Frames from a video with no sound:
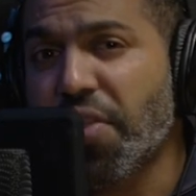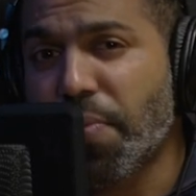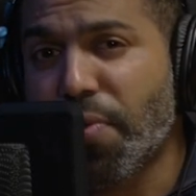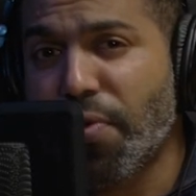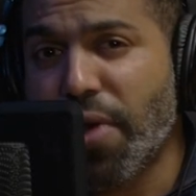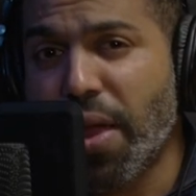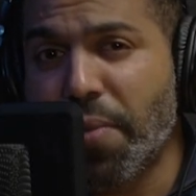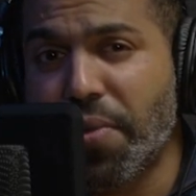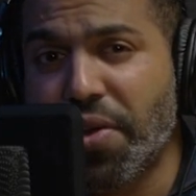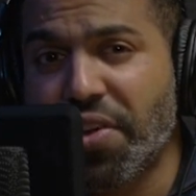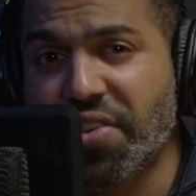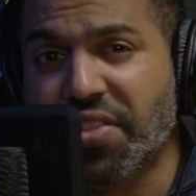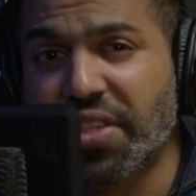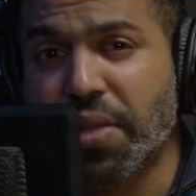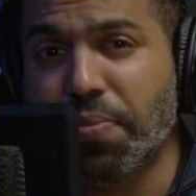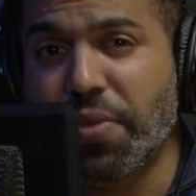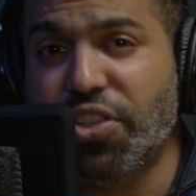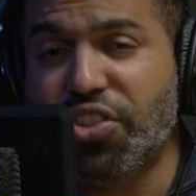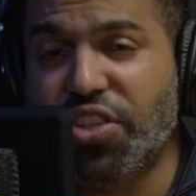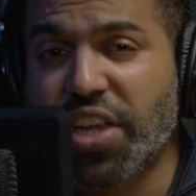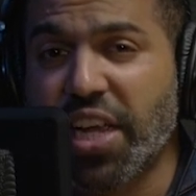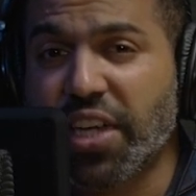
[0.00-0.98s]
other parameters
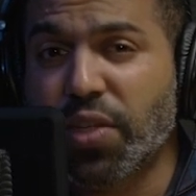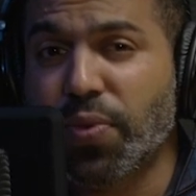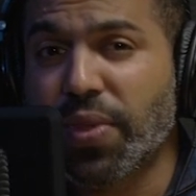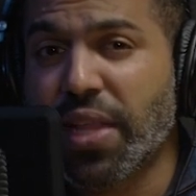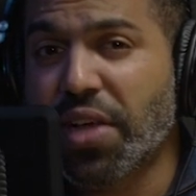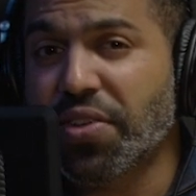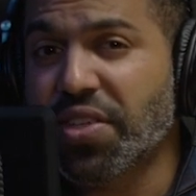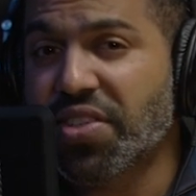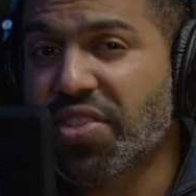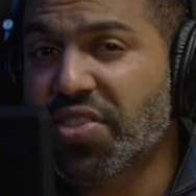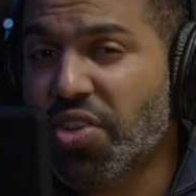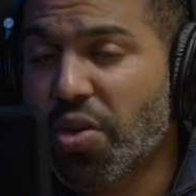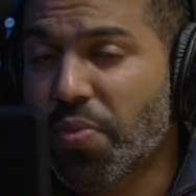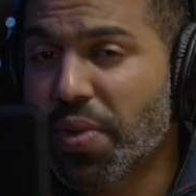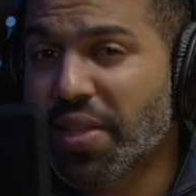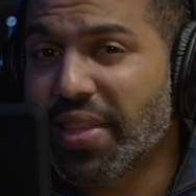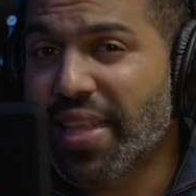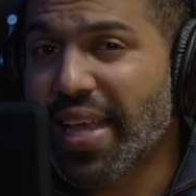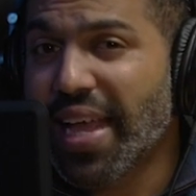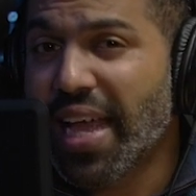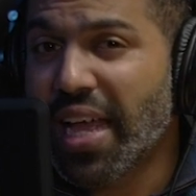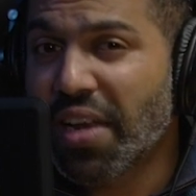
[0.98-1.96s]
can be checked without
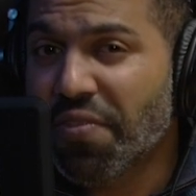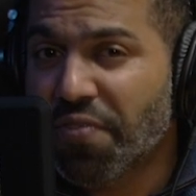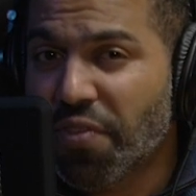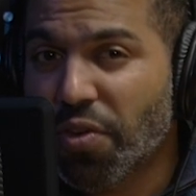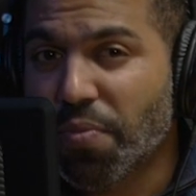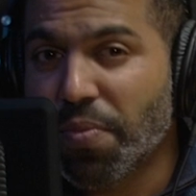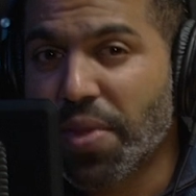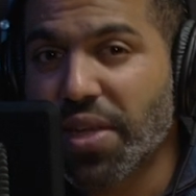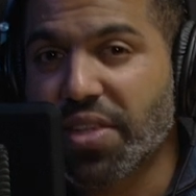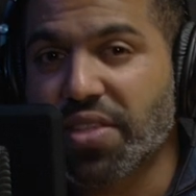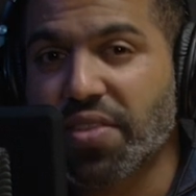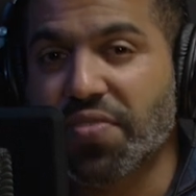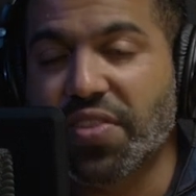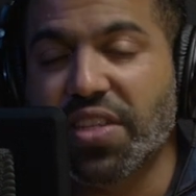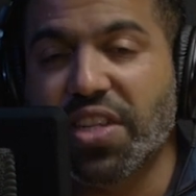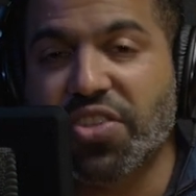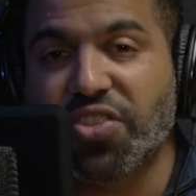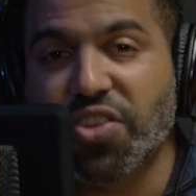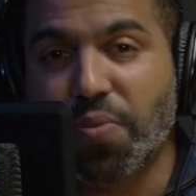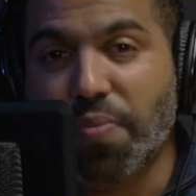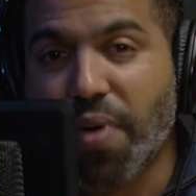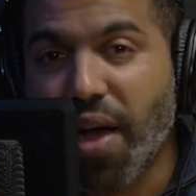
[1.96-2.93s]
disturbing the headphone mix of
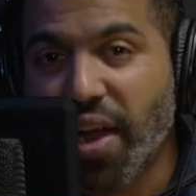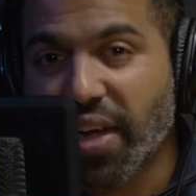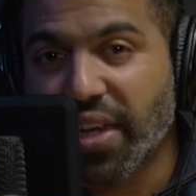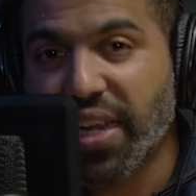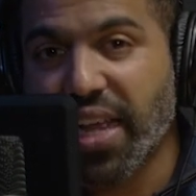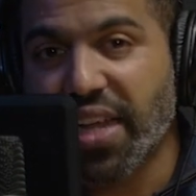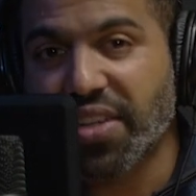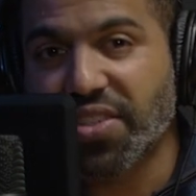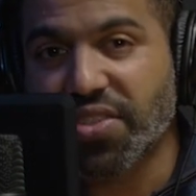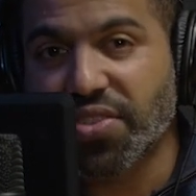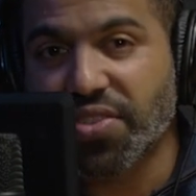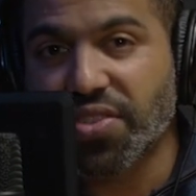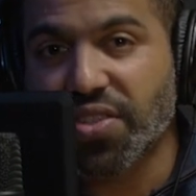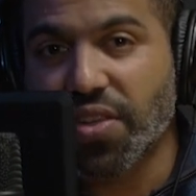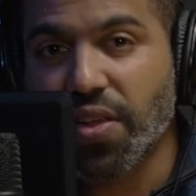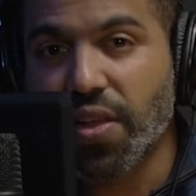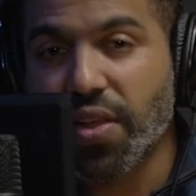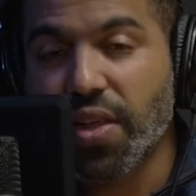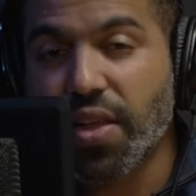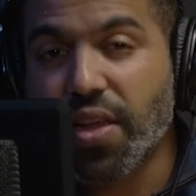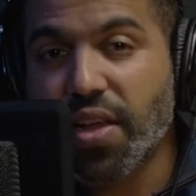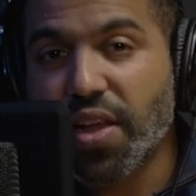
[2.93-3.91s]
additional podcasters.
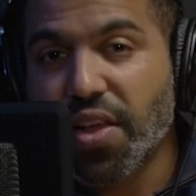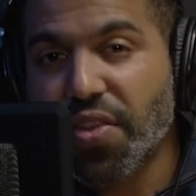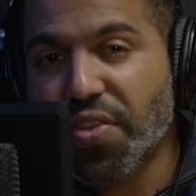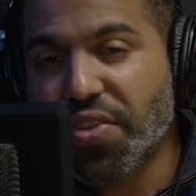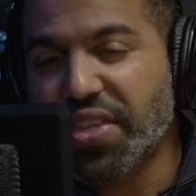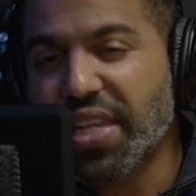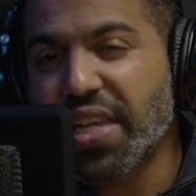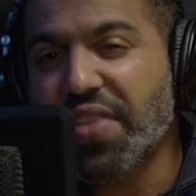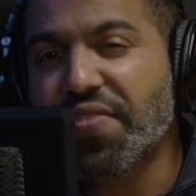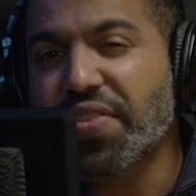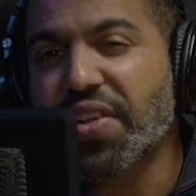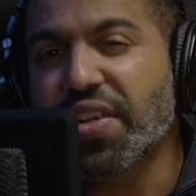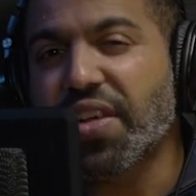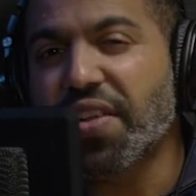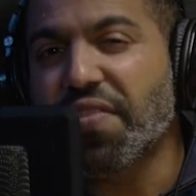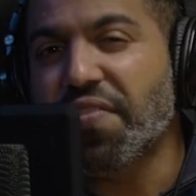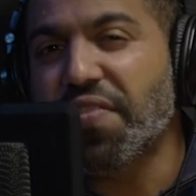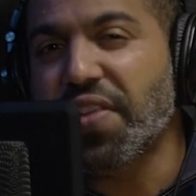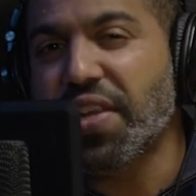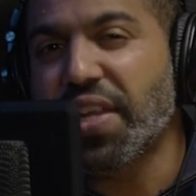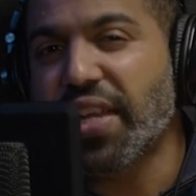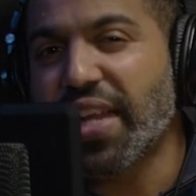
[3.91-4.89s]
There's even a
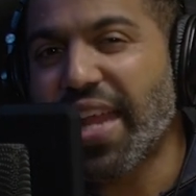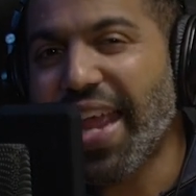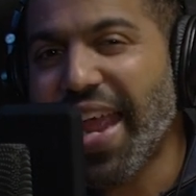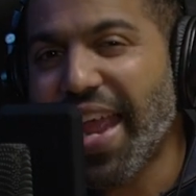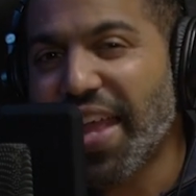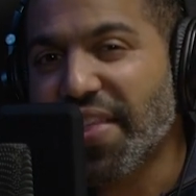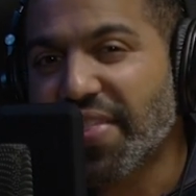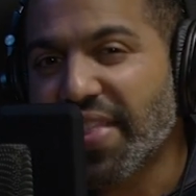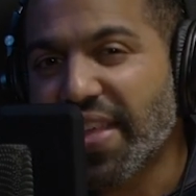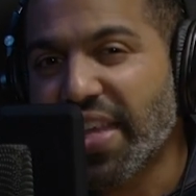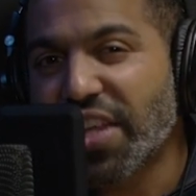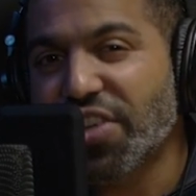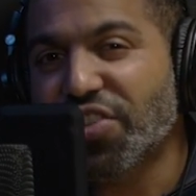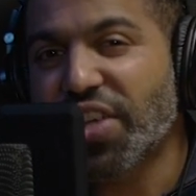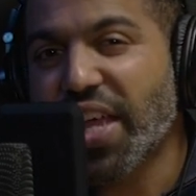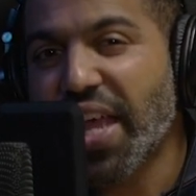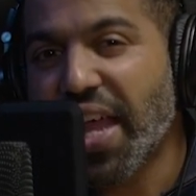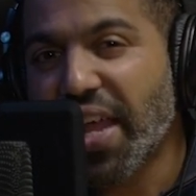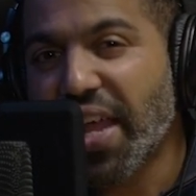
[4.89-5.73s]
convenient 8th inch